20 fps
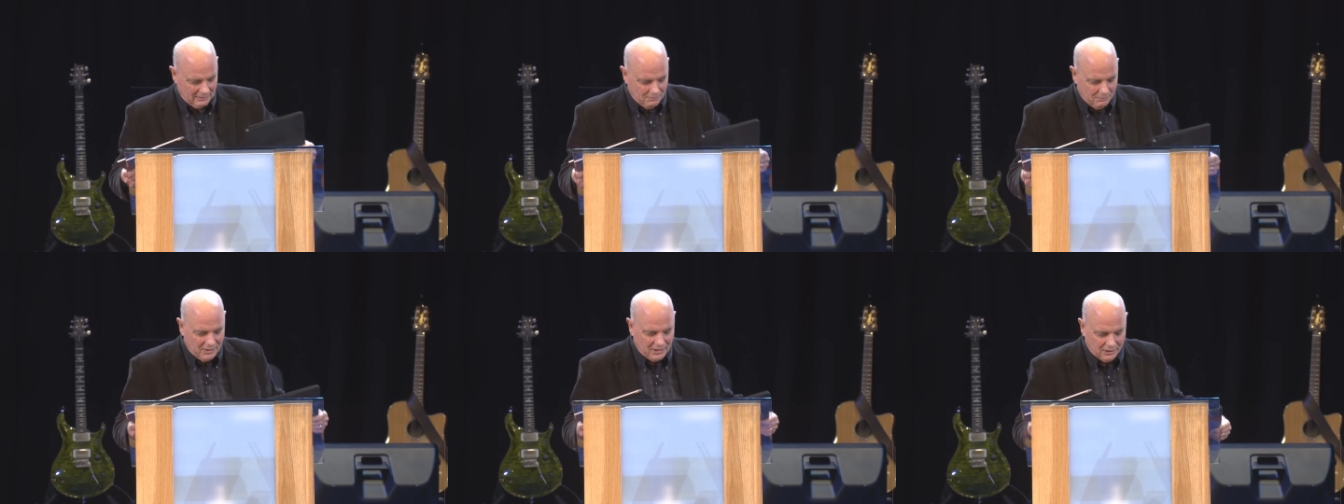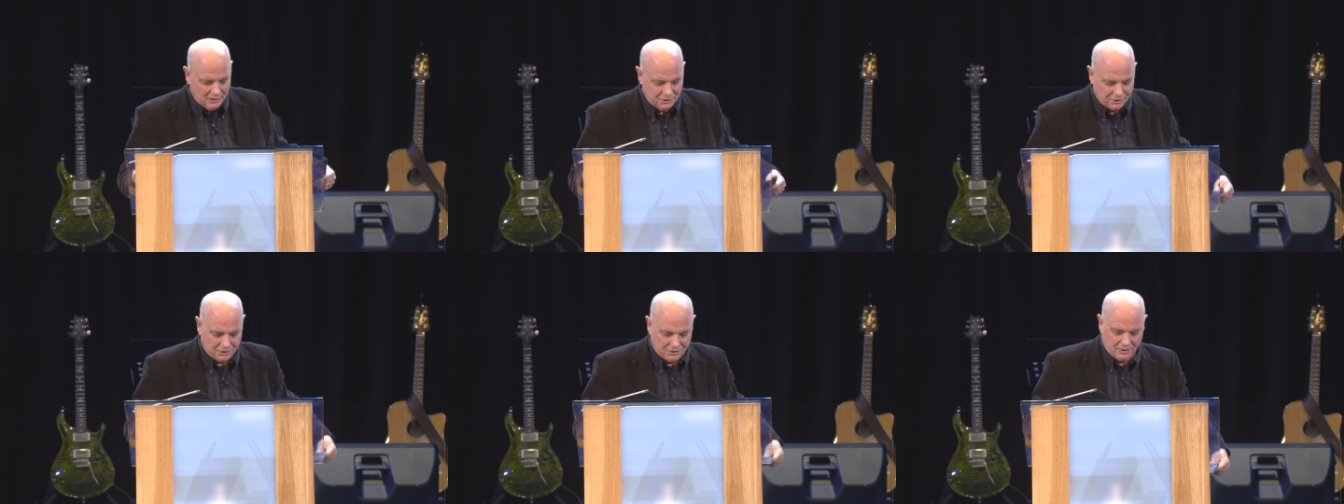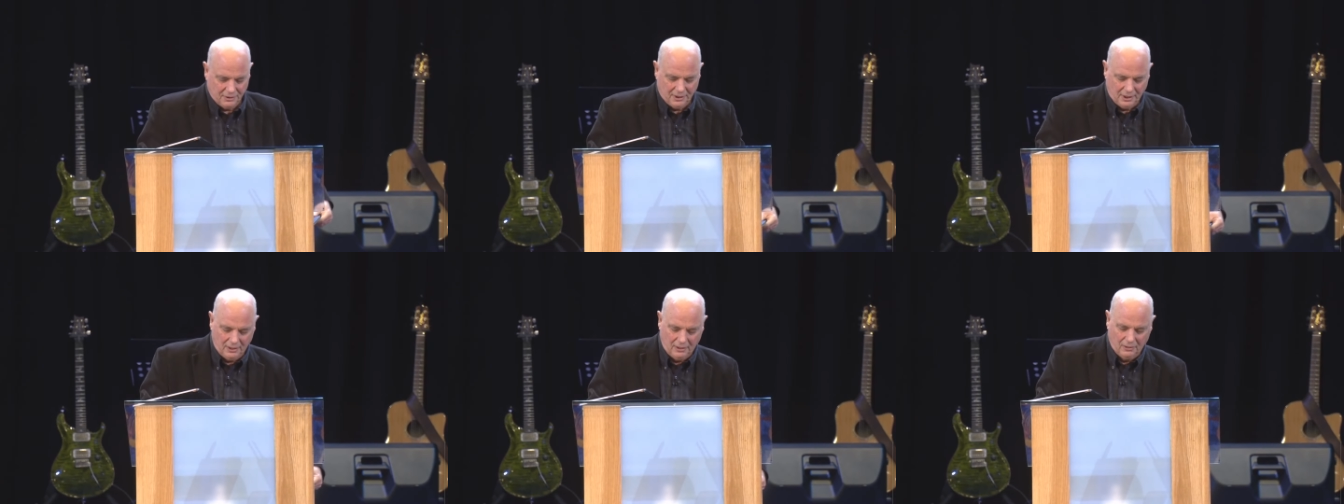
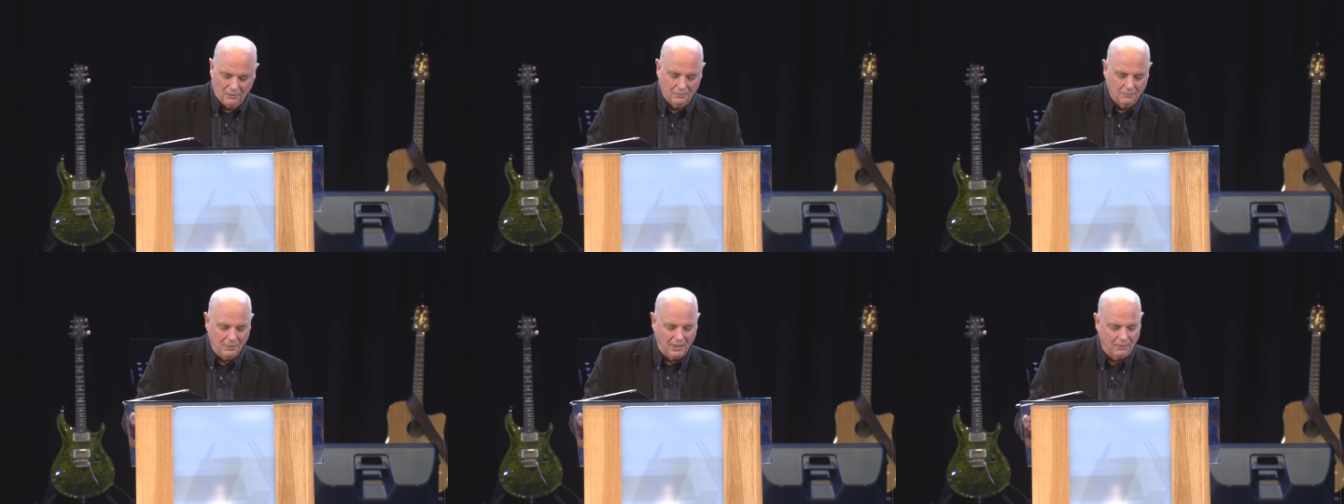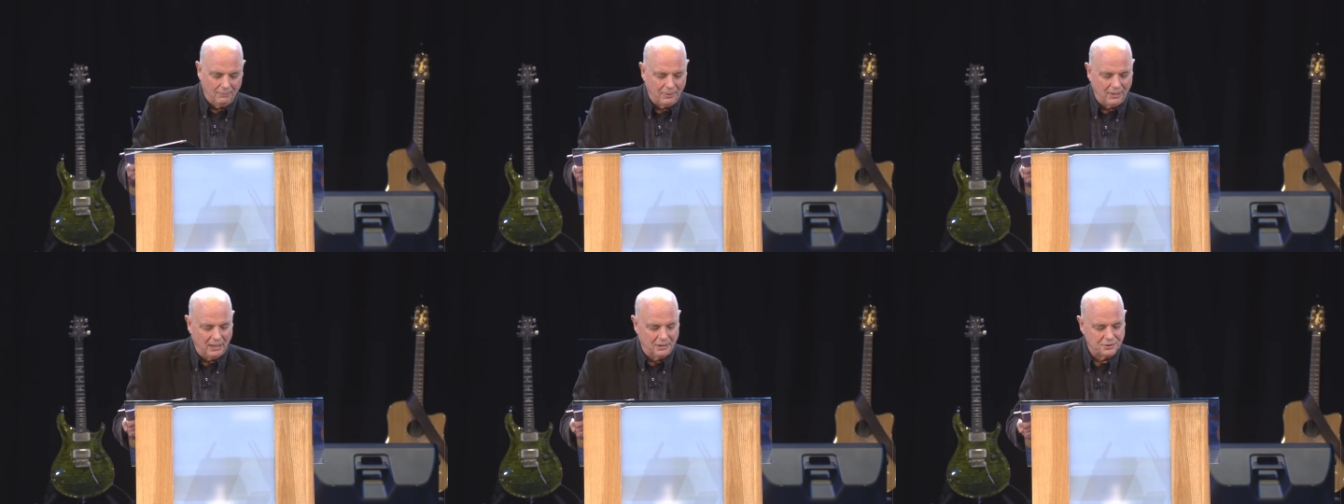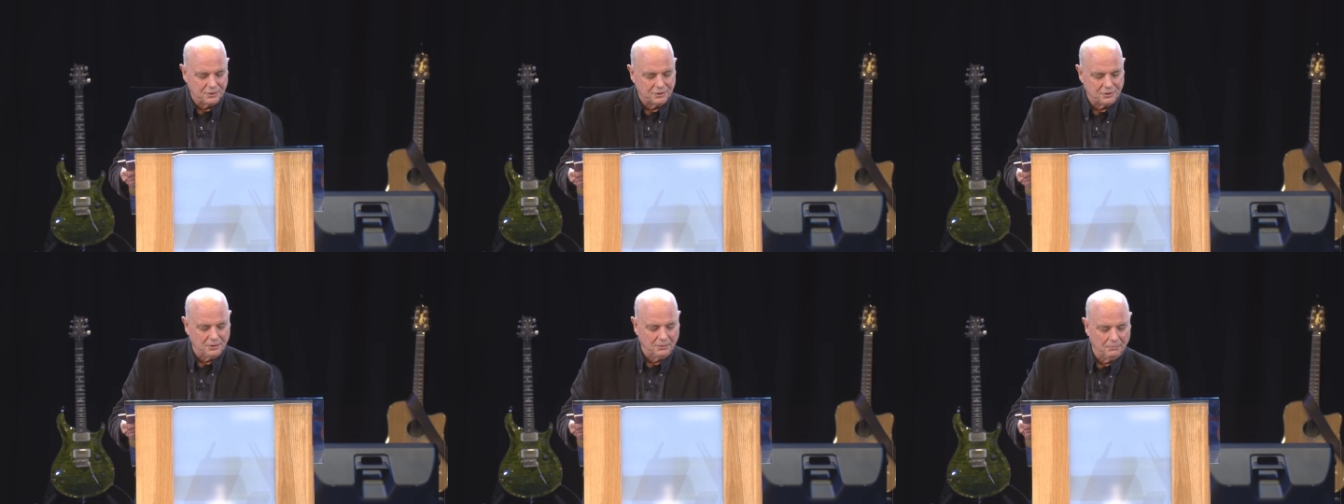minister here by
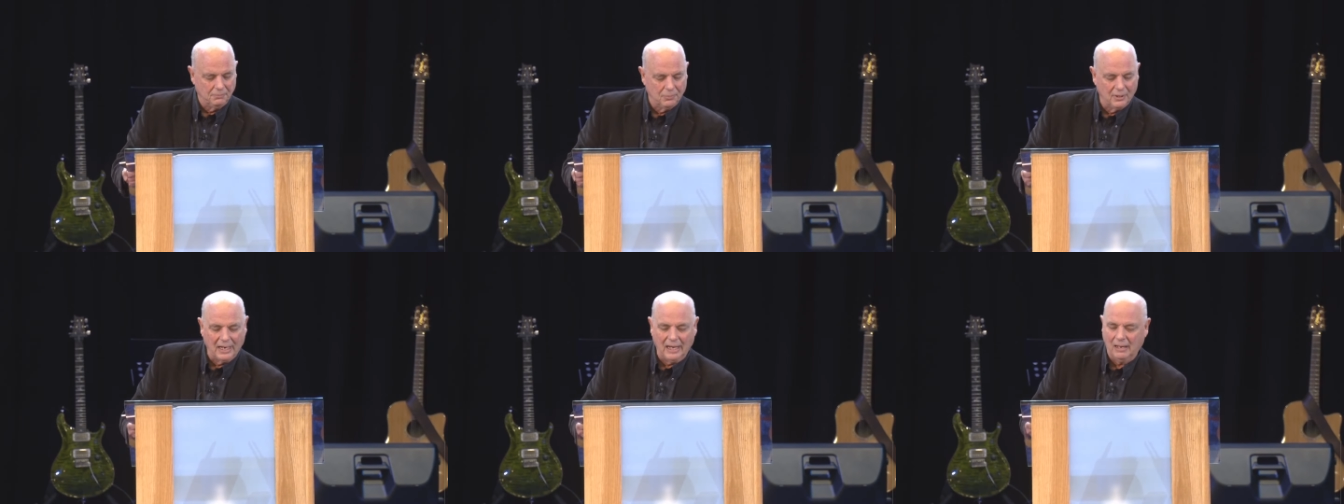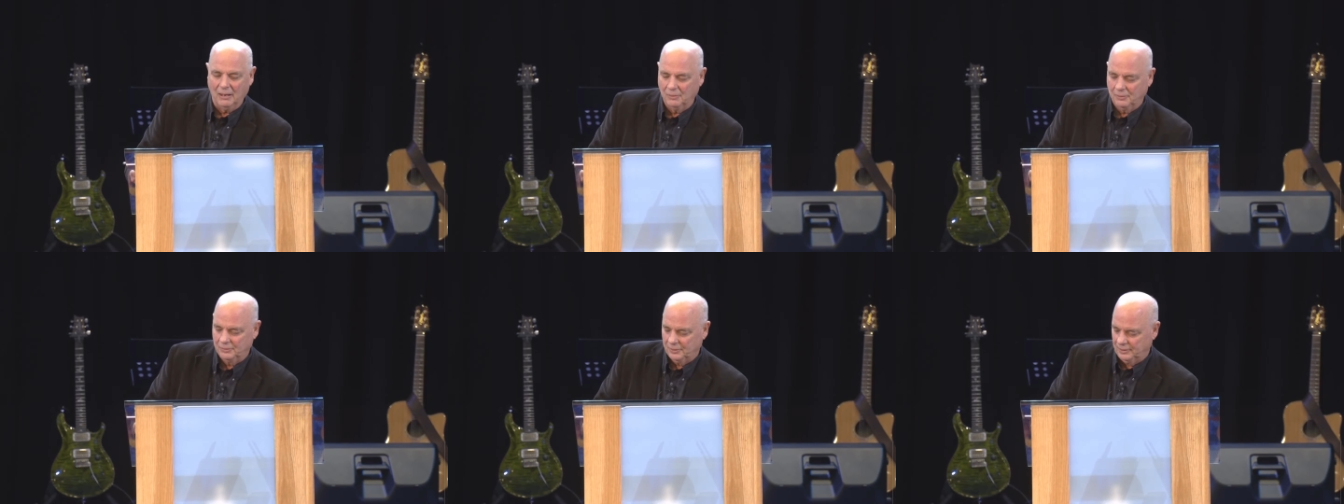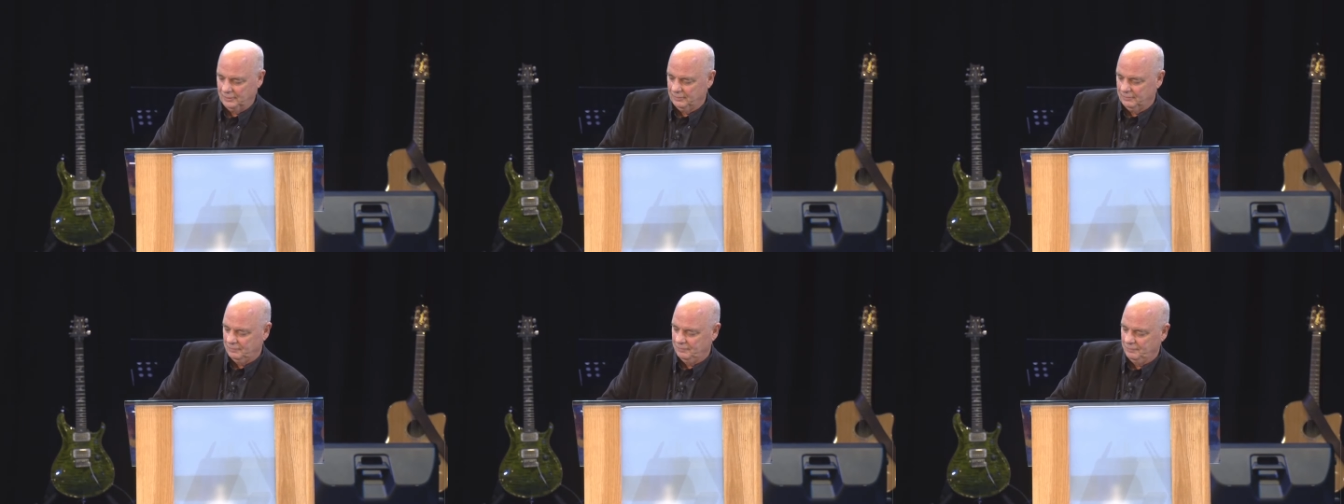Pastor Brown,
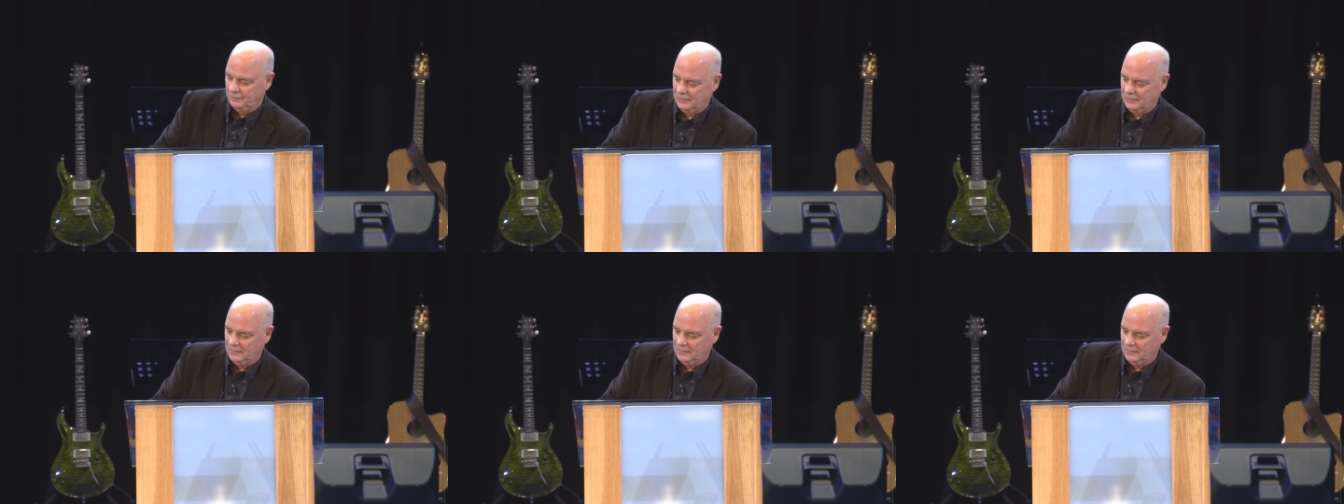and